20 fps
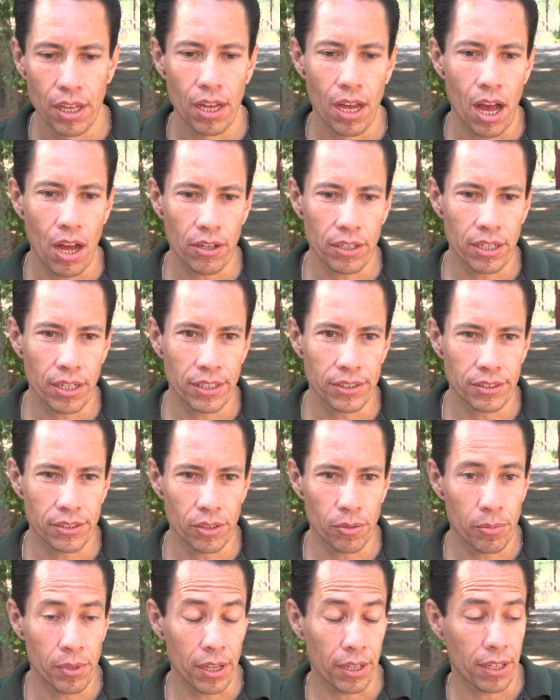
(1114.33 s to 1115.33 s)
How could I
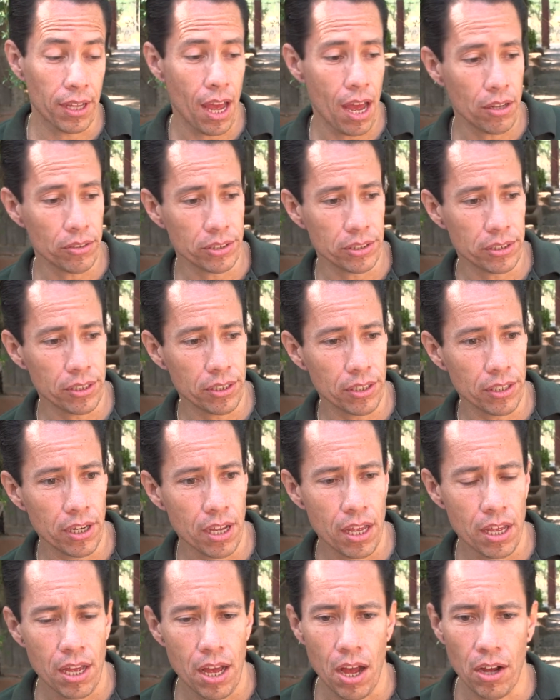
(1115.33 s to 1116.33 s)
still be a counselor?
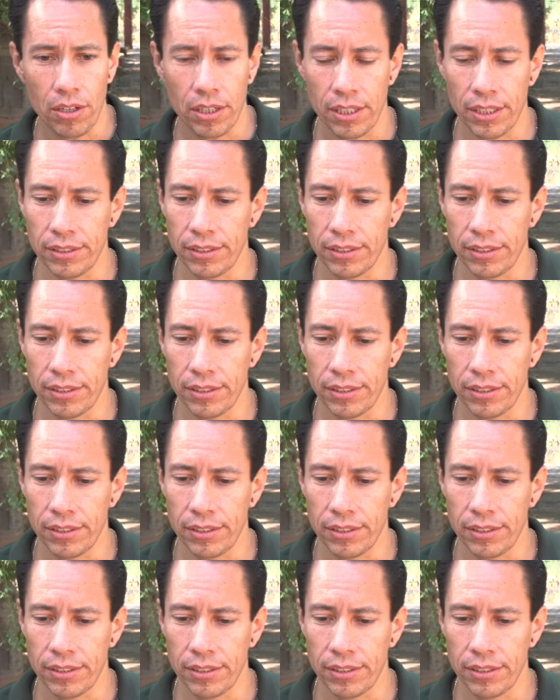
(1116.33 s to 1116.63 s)
How could I